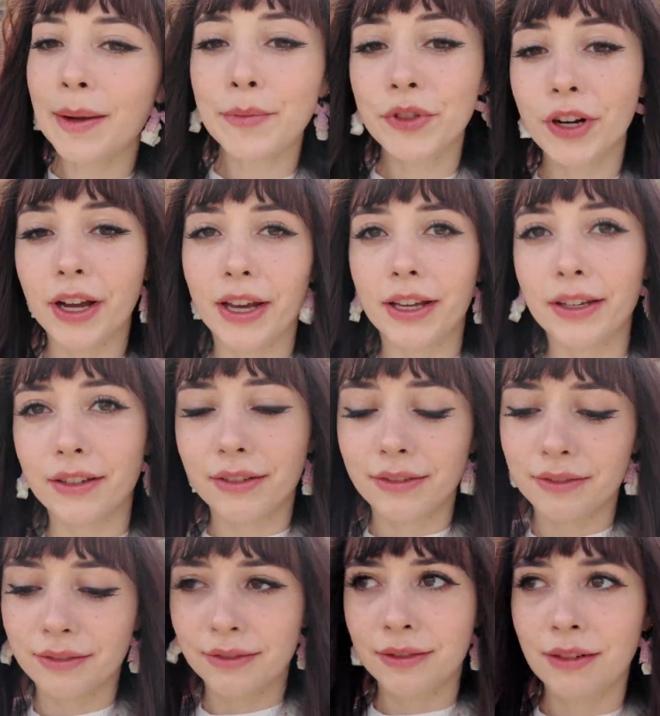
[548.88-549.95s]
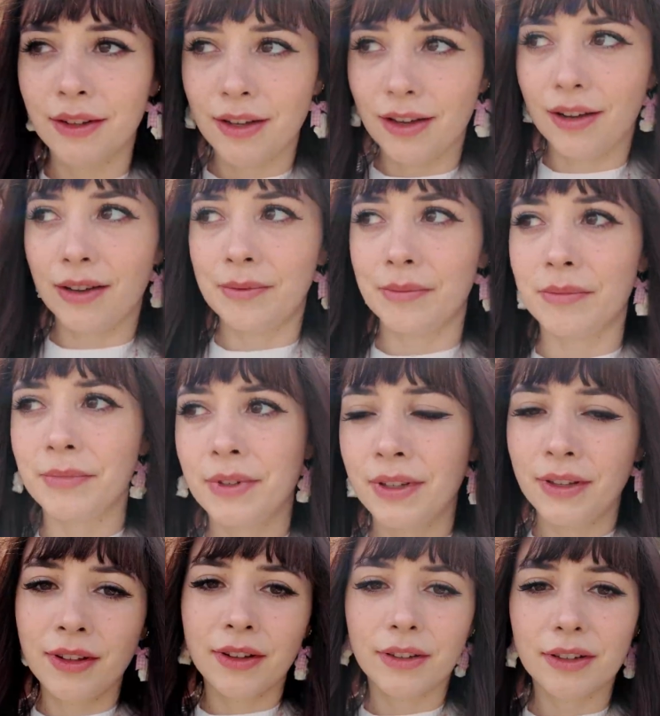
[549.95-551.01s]
I'm trying. I'm
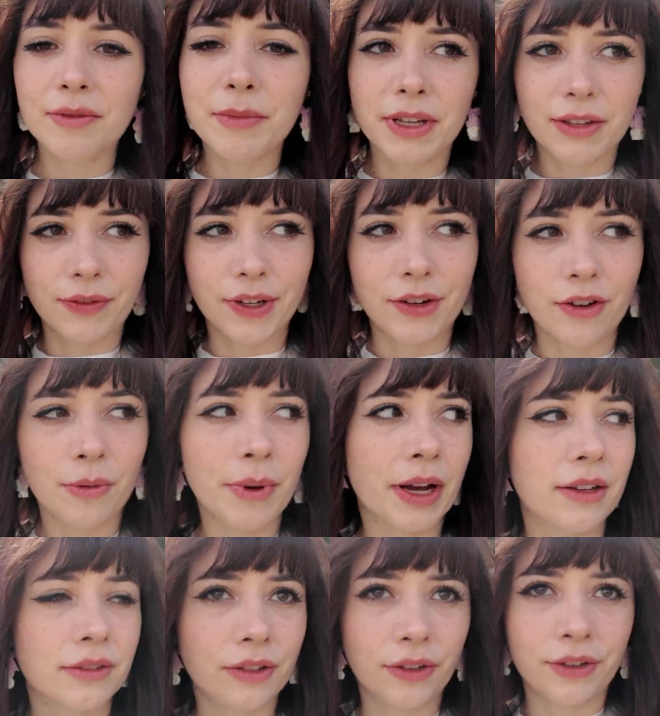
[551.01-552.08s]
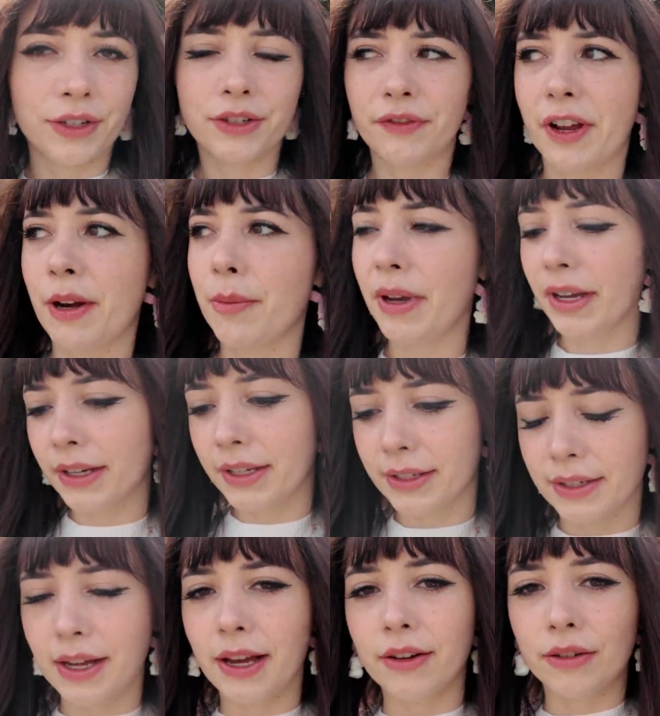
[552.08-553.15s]
going to make a video about learning to ride a bike
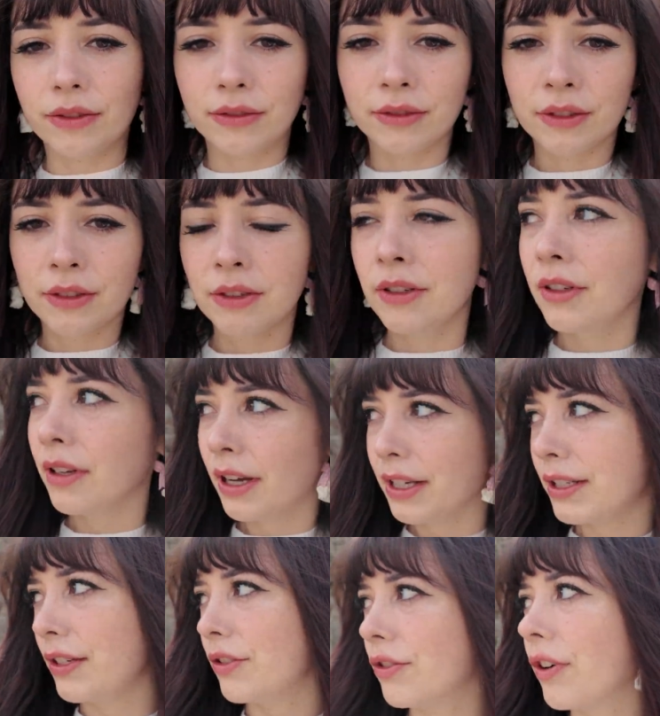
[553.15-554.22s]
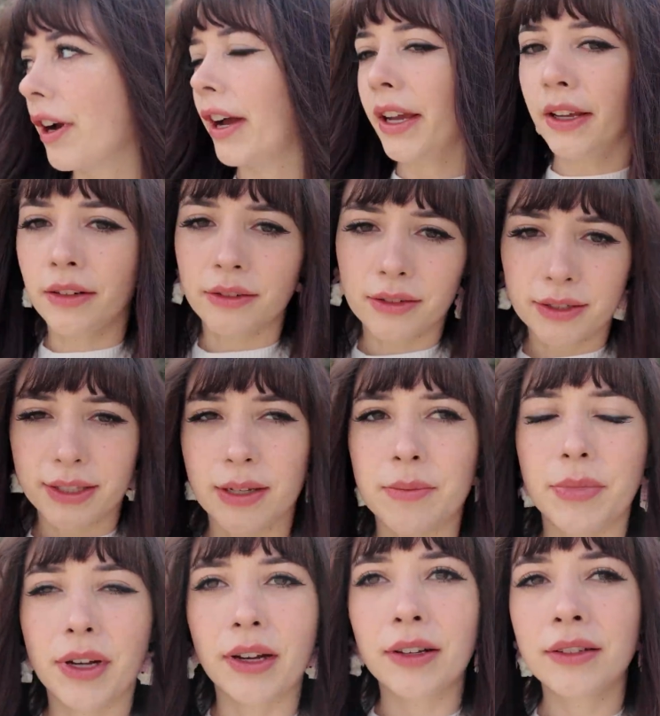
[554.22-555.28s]
as an adult. I did try in
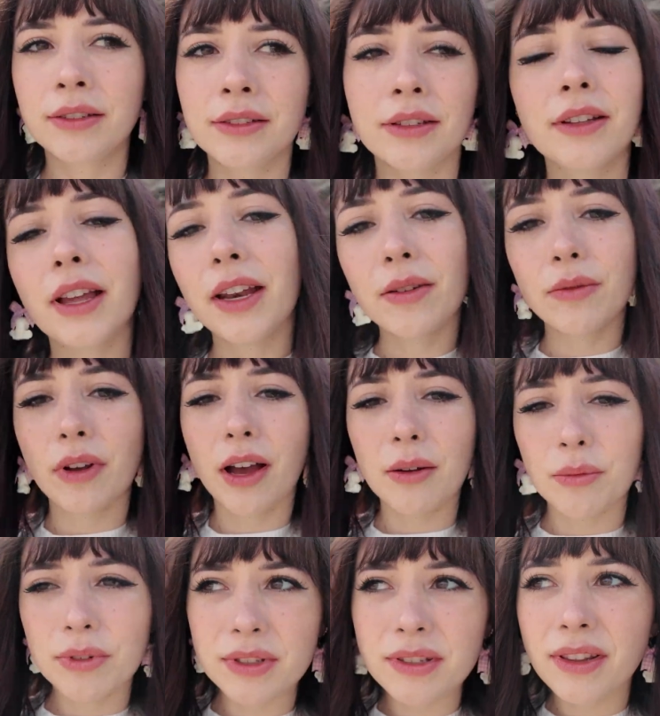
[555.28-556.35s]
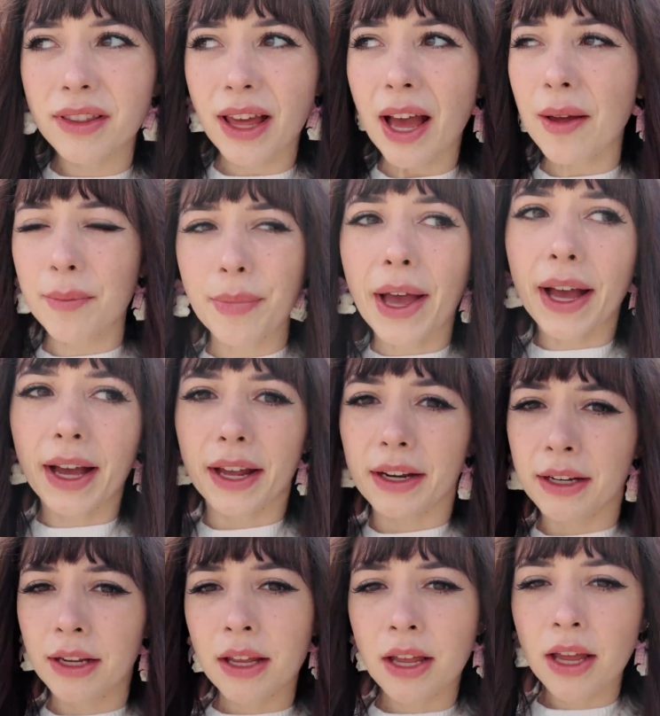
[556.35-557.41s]
December, and I wasn't that bad.
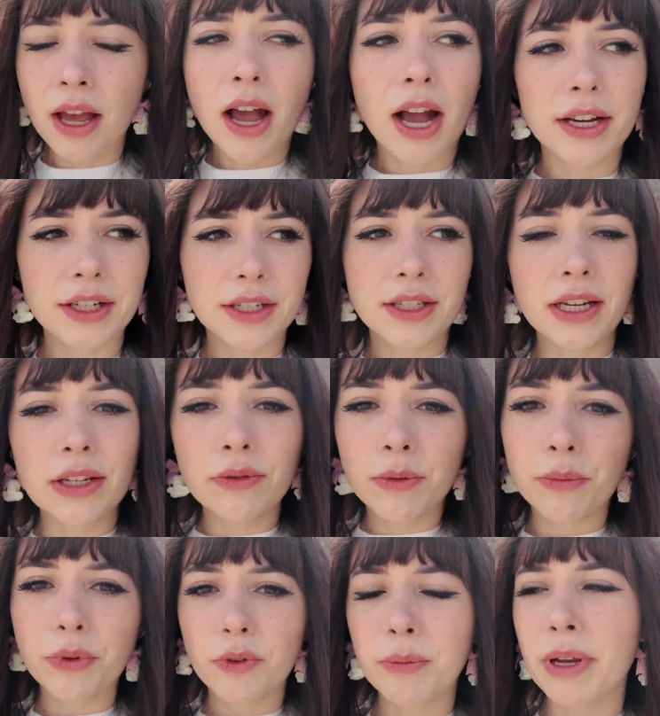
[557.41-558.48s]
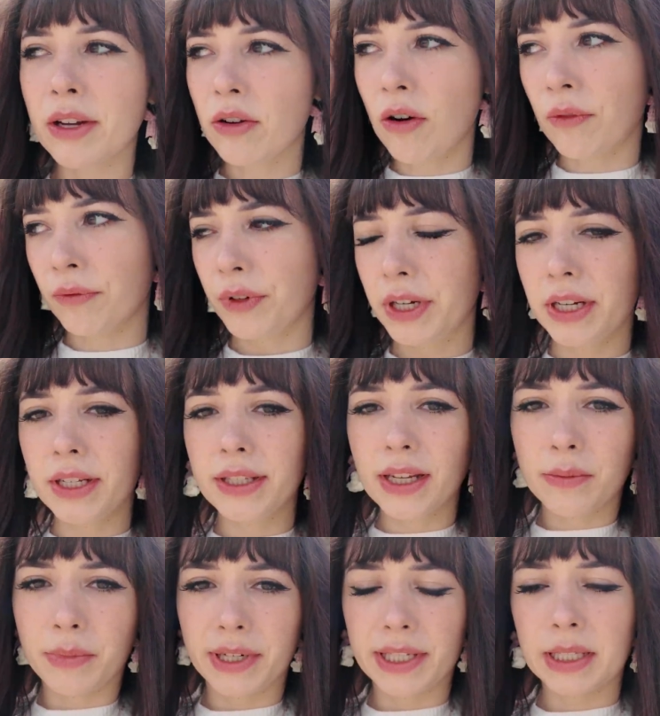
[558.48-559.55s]
I just need to improve my confidence
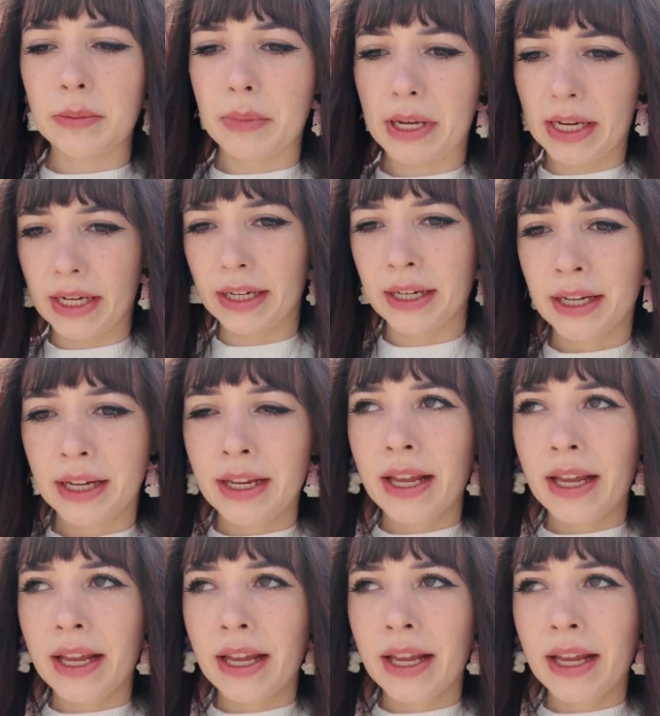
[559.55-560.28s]
and my speed